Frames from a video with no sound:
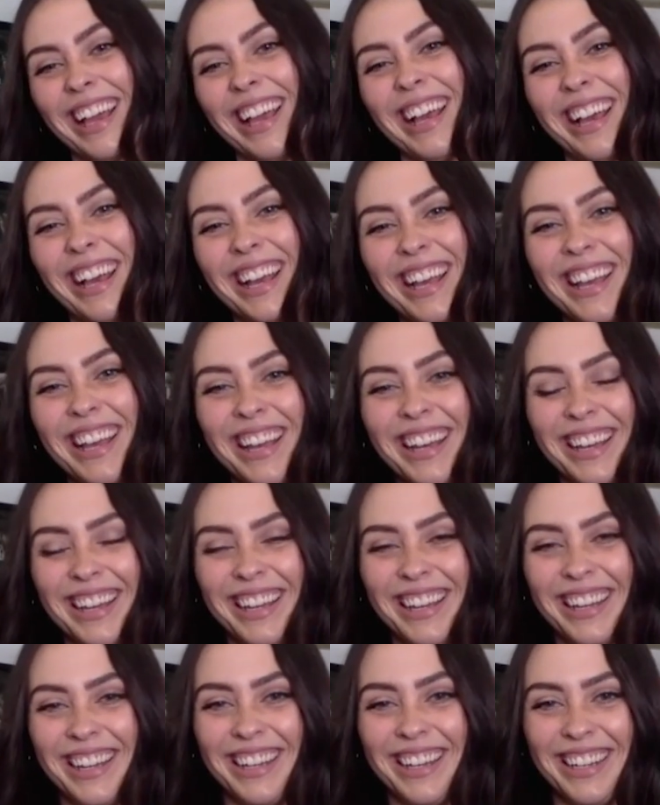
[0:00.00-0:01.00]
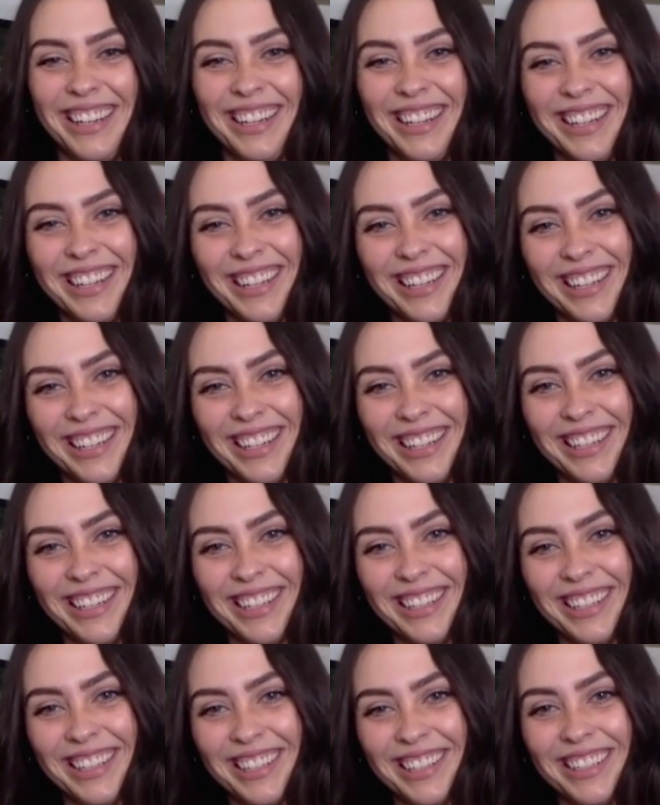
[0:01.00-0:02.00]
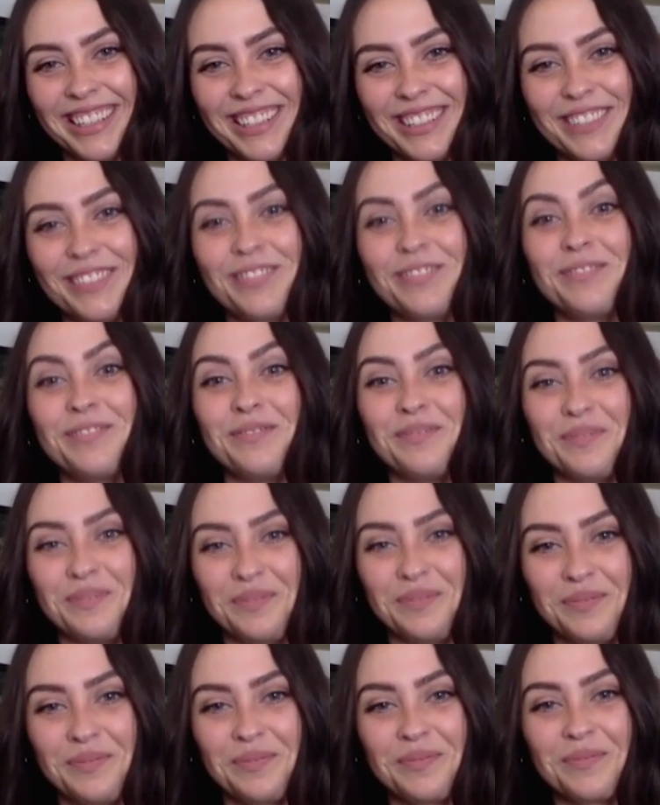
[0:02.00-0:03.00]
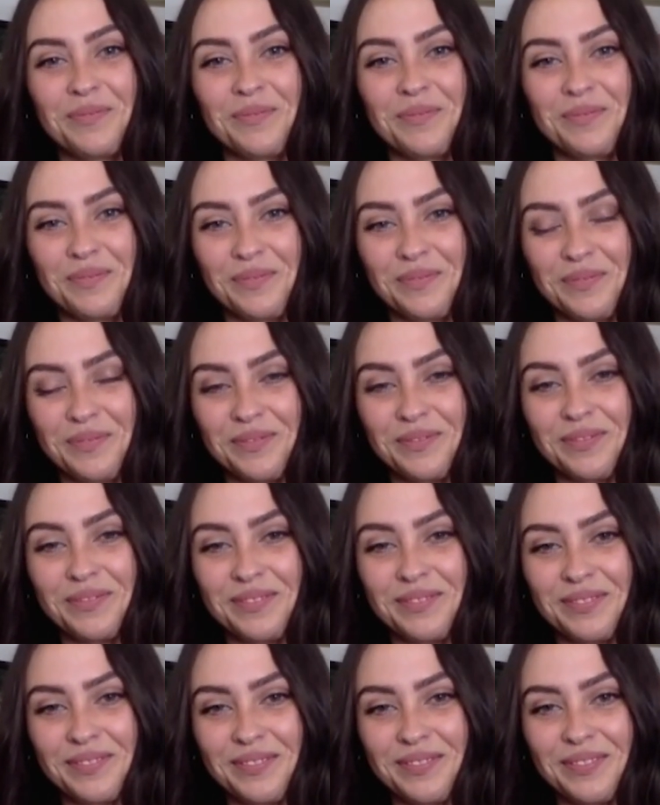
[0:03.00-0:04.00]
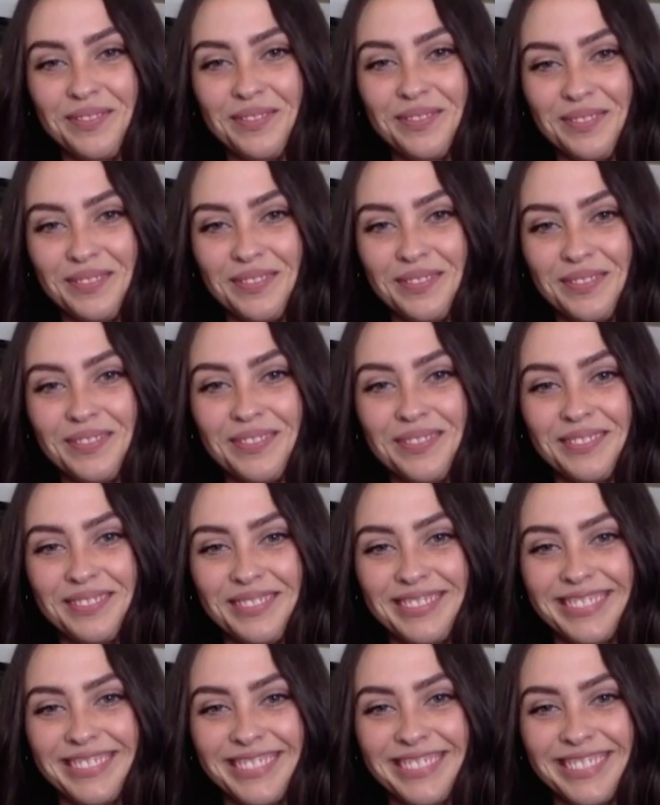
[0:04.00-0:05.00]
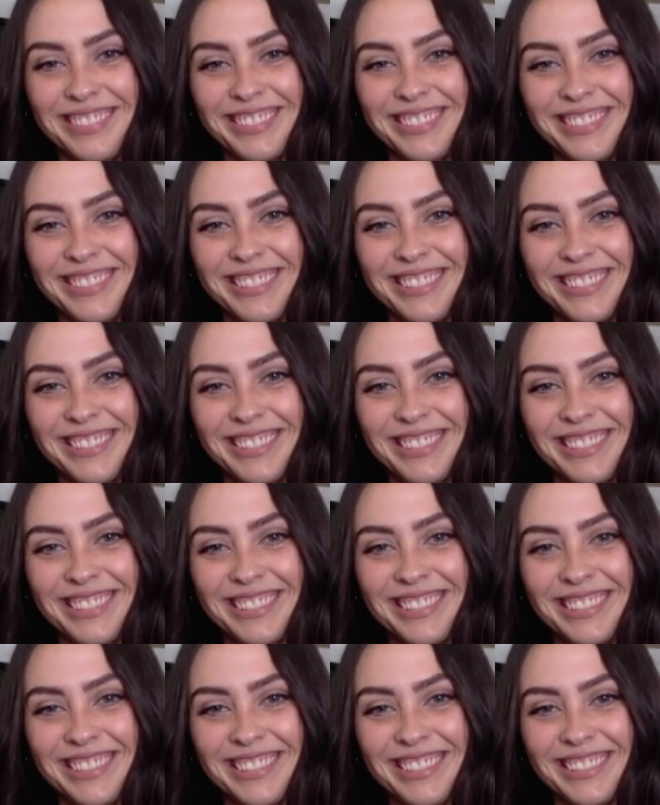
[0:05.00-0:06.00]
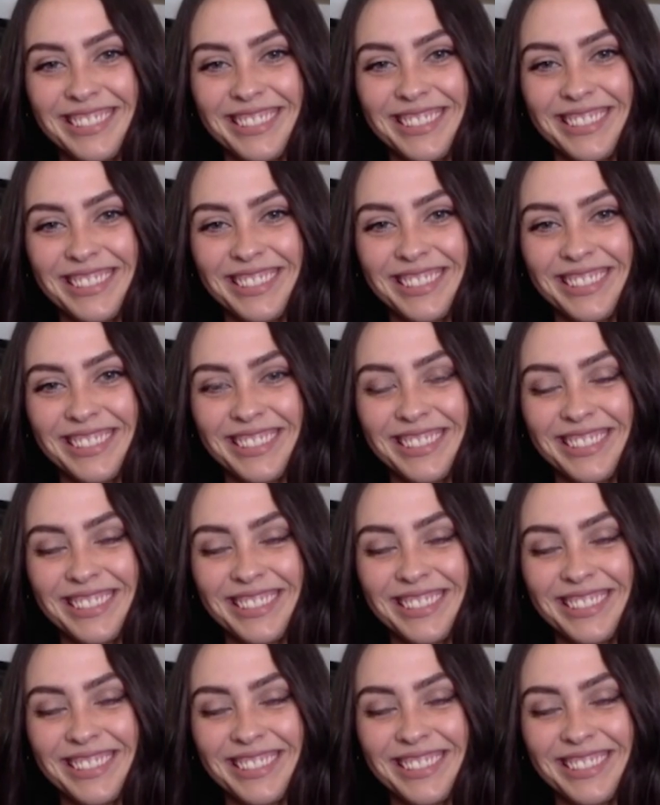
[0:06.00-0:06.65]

This person isn't speaking.